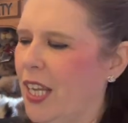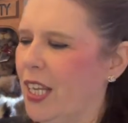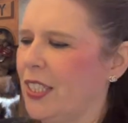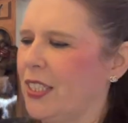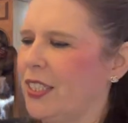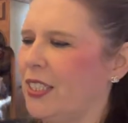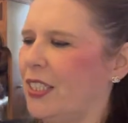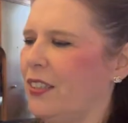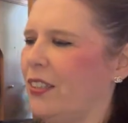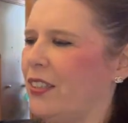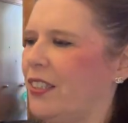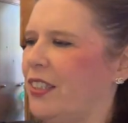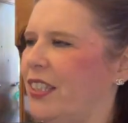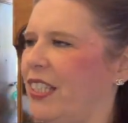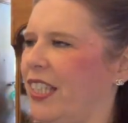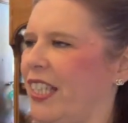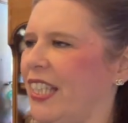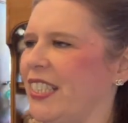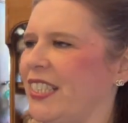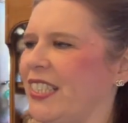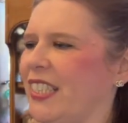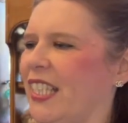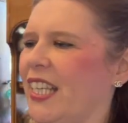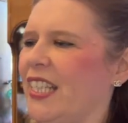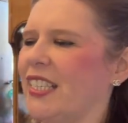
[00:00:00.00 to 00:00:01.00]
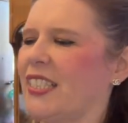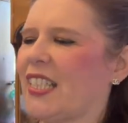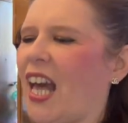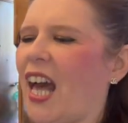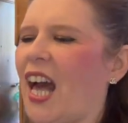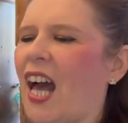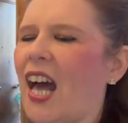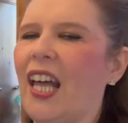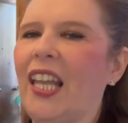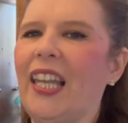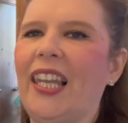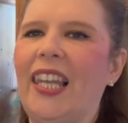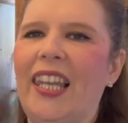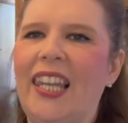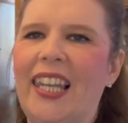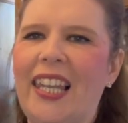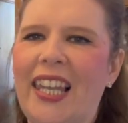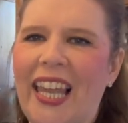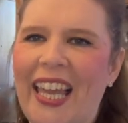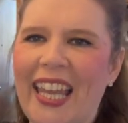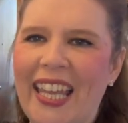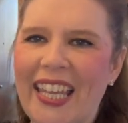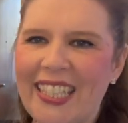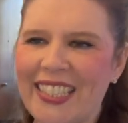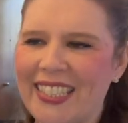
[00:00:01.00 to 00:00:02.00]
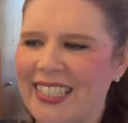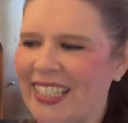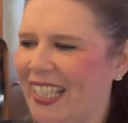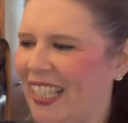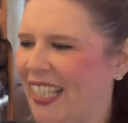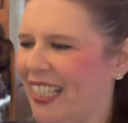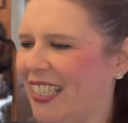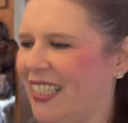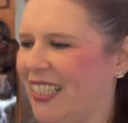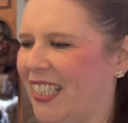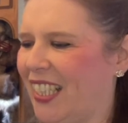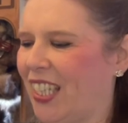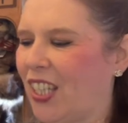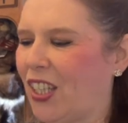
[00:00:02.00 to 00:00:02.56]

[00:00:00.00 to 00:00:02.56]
So this is our latest